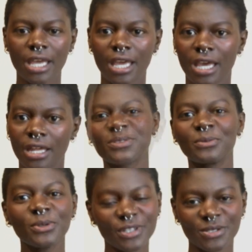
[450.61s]
and
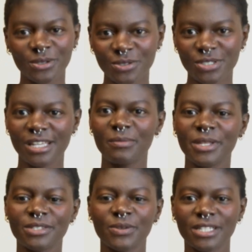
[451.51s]
through the social
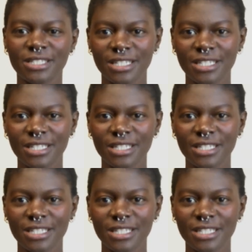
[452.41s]
statements you can